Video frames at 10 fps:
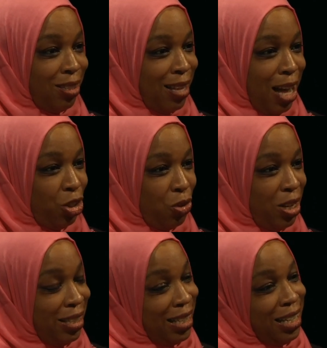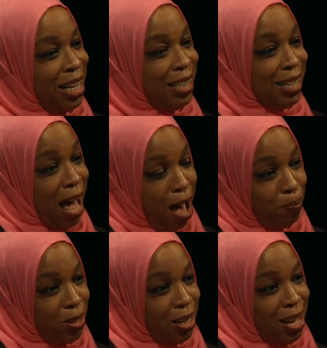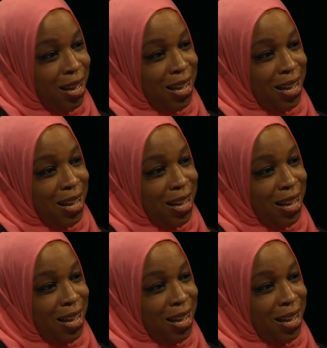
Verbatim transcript: statute. It didn't adopt oh, wow.